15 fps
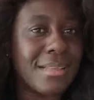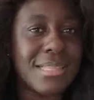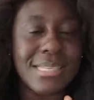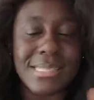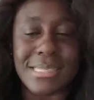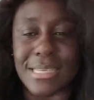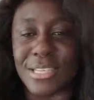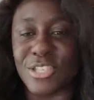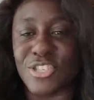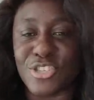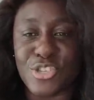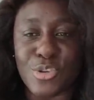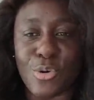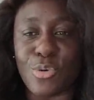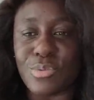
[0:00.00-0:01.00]
Listen,
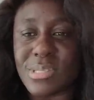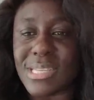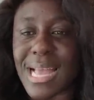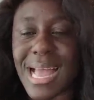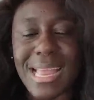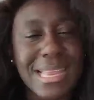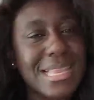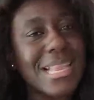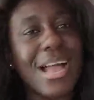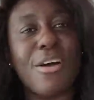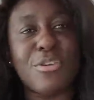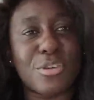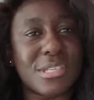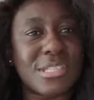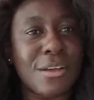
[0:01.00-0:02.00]
don't allow
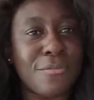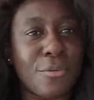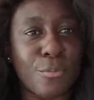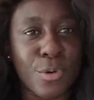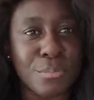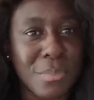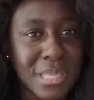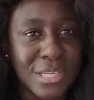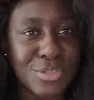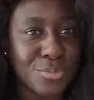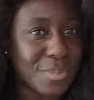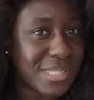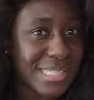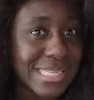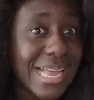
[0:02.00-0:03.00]
yourself for one minute to
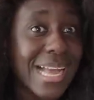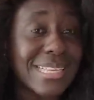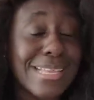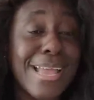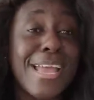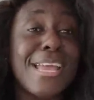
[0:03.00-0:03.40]
be sad.